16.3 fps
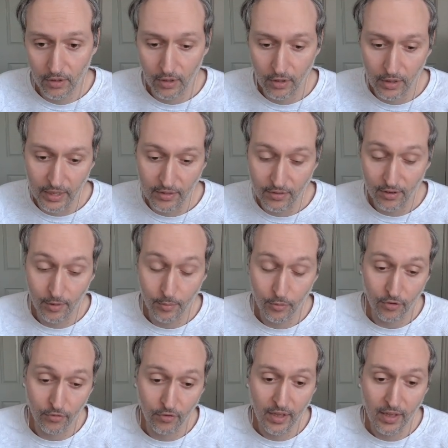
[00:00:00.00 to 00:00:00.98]
in terms
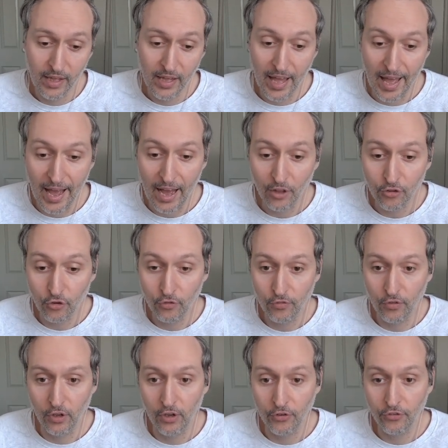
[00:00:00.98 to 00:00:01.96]
of how to
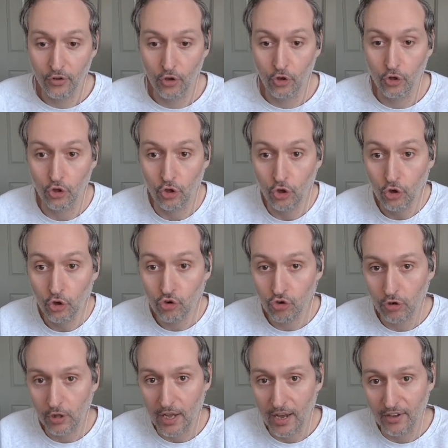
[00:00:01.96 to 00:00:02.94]
first
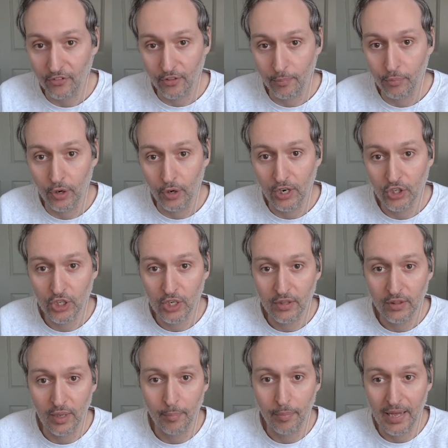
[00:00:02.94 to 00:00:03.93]
neutralize the pressure
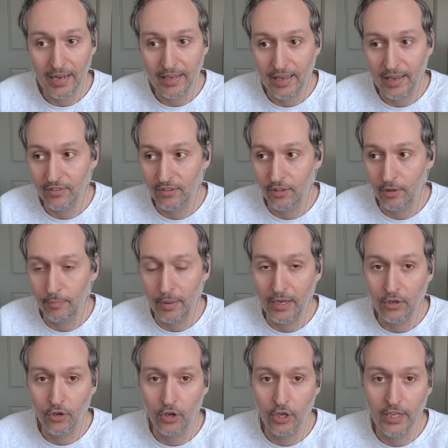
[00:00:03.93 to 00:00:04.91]
that black has in the
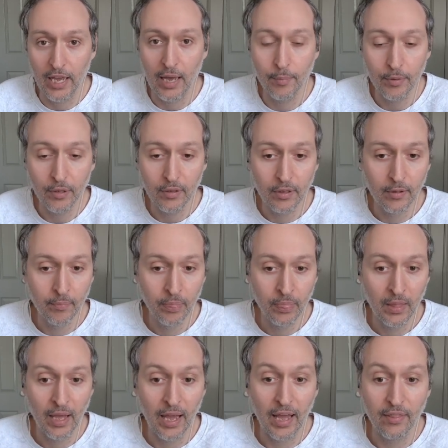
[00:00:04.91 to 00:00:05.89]
Benko Gambit,
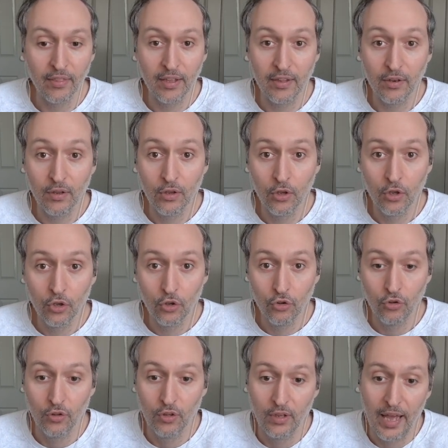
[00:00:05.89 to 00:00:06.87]
and then
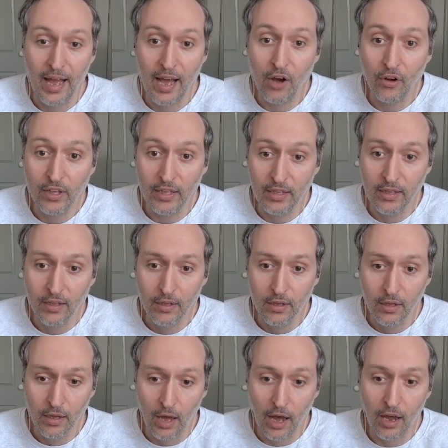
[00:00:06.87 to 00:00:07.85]
how he
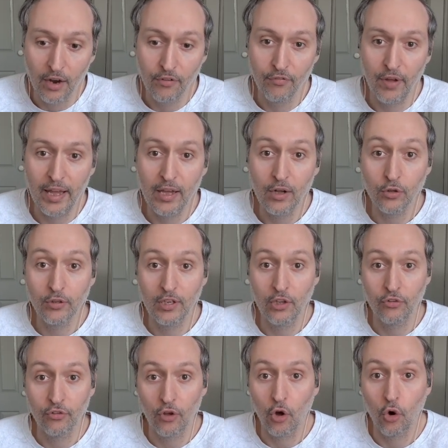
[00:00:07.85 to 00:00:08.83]
unveiled
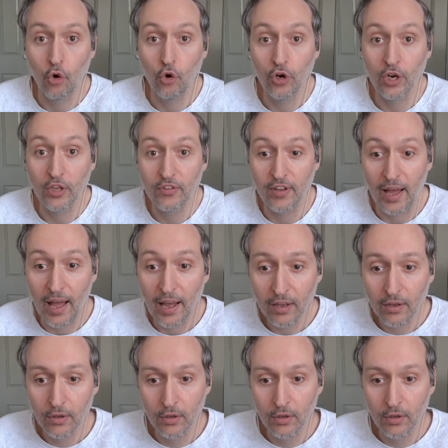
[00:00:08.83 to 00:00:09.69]
his own attack